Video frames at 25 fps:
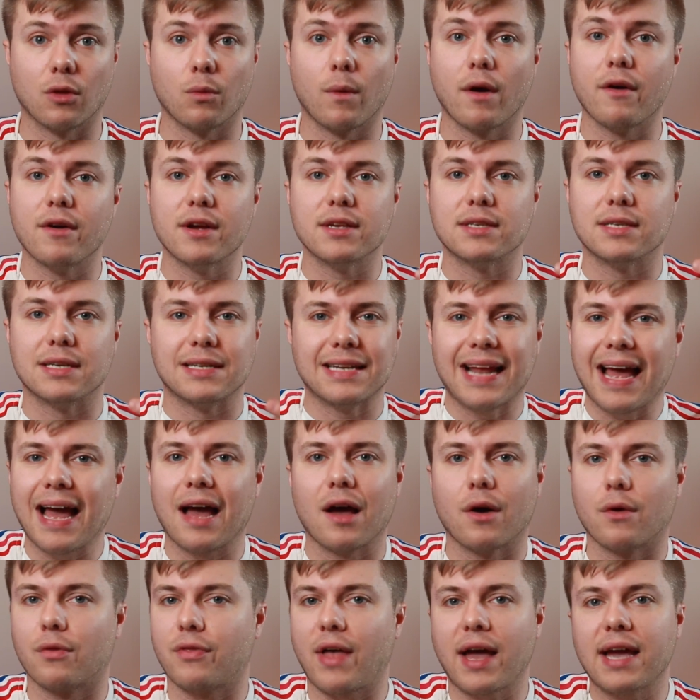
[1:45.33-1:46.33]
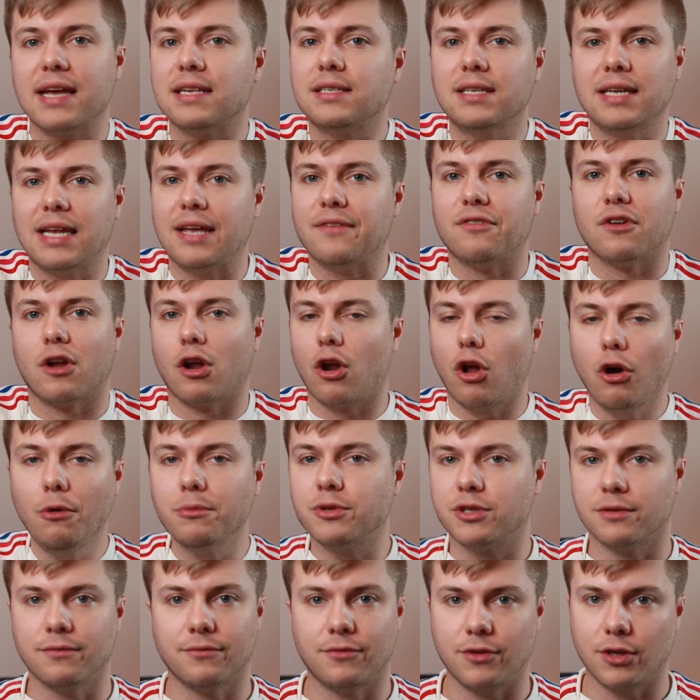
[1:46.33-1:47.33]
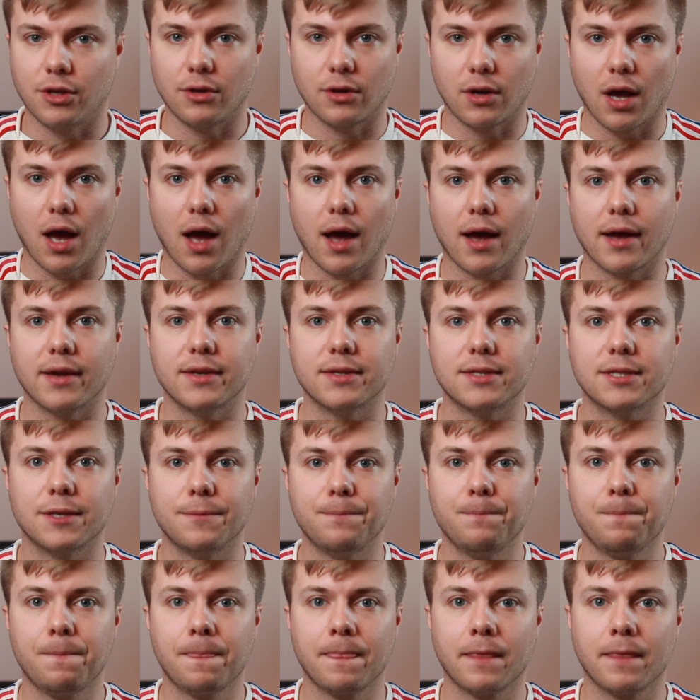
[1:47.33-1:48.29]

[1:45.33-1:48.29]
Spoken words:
whereas now that isn't even an option for you guys.